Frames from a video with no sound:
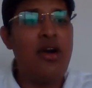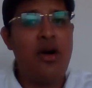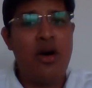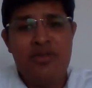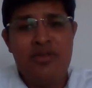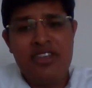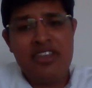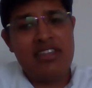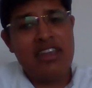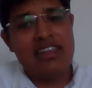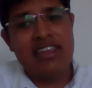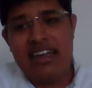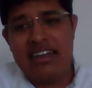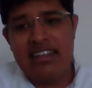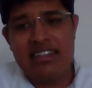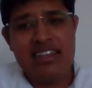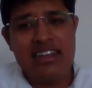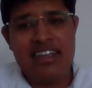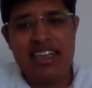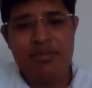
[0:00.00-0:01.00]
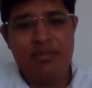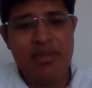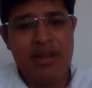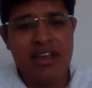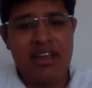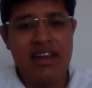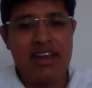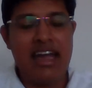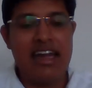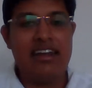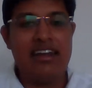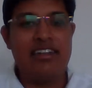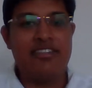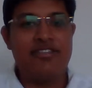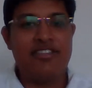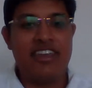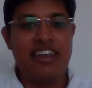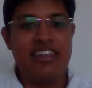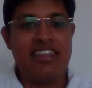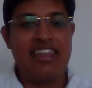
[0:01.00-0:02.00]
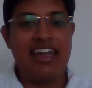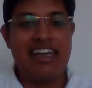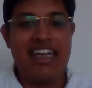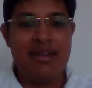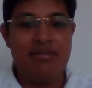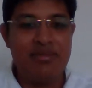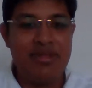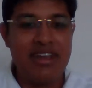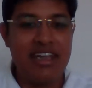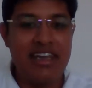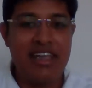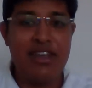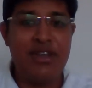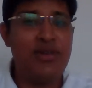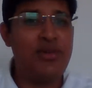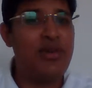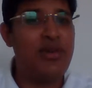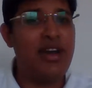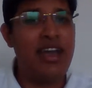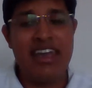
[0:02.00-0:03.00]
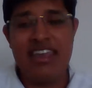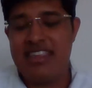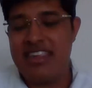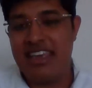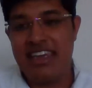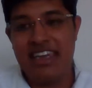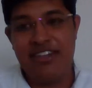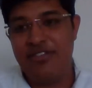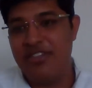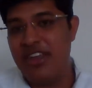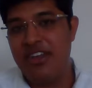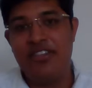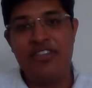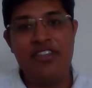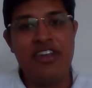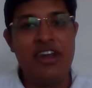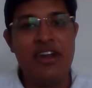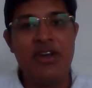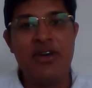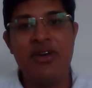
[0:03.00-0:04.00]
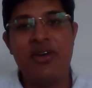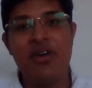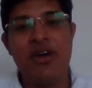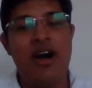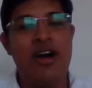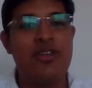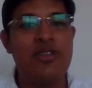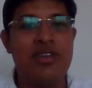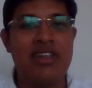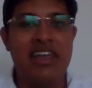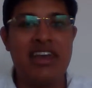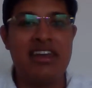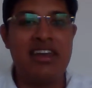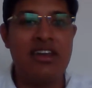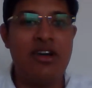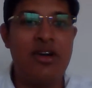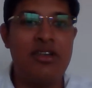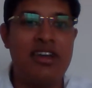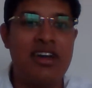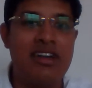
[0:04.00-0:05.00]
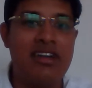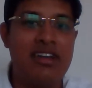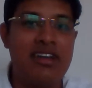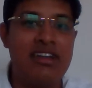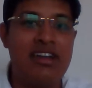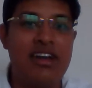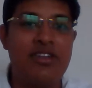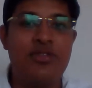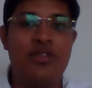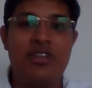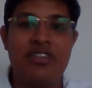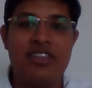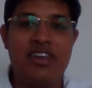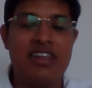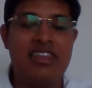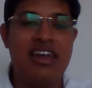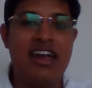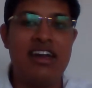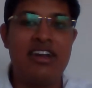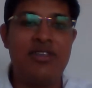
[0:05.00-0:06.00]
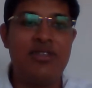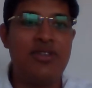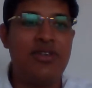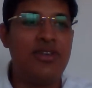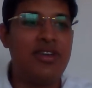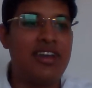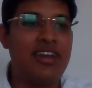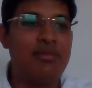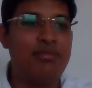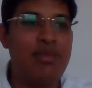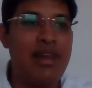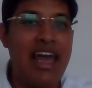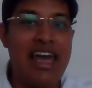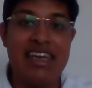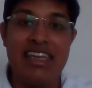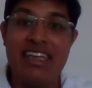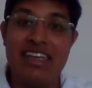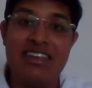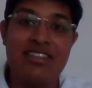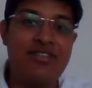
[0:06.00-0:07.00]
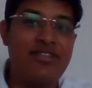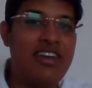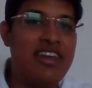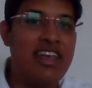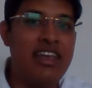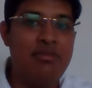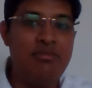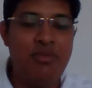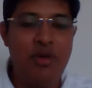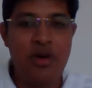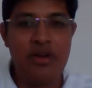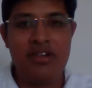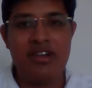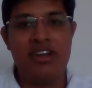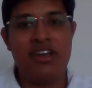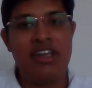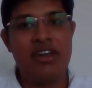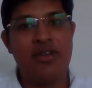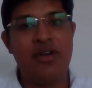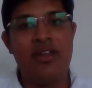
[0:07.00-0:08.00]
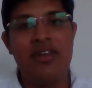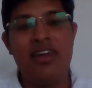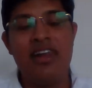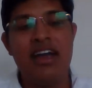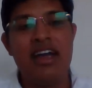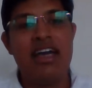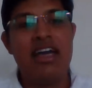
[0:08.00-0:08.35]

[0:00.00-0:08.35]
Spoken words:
Obviously, that is a typical kind of thing that I'm telling you. Each and every video out there on internet would say that, okay, planning is very important and all.